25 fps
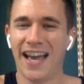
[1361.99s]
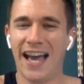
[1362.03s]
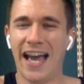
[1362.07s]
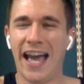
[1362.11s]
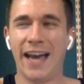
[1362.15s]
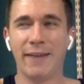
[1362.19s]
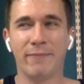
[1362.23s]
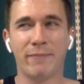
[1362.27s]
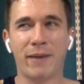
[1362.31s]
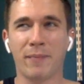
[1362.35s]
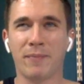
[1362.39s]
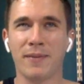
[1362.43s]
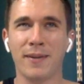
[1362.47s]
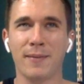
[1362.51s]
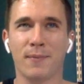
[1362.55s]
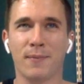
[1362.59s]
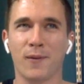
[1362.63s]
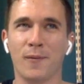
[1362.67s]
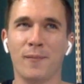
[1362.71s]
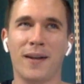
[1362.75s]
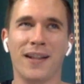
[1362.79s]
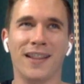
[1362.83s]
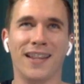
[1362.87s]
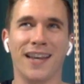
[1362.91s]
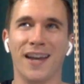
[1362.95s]
I have my
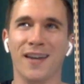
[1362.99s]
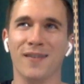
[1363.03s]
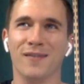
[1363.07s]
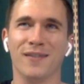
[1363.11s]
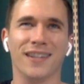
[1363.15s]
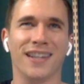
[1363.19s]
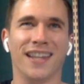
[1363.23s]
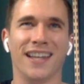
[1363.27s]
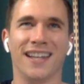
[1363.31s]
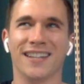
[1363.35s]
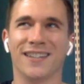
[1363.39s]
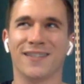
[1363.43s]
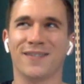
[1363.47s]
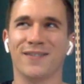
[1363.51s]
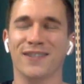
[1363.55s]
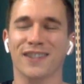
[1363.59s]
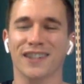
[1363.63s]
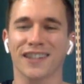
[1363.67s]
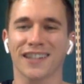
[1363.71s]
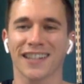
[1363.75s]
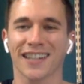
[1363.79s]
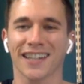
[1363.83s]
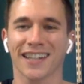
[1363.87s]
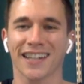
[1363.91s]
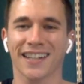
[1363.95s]
people in my life, and that's
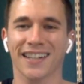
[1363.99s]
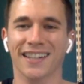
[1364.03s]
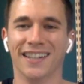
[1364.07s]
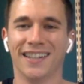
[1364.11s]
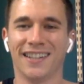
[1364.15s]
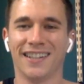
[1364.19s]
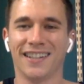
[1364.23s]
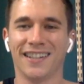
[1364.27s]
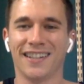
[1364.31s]
really it.